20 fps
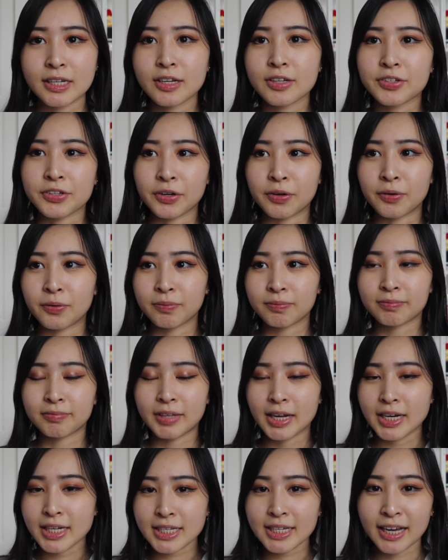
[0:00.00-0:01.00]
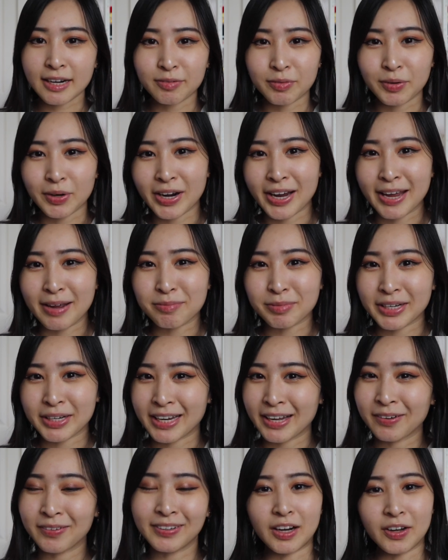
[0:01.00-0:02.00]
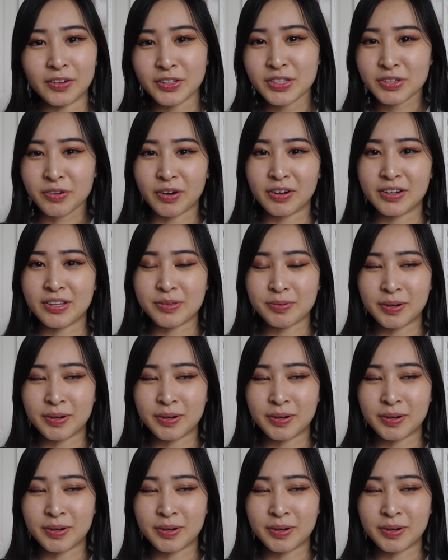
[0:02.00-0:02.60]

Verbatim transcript: So that is kind of where I am right now on this ground as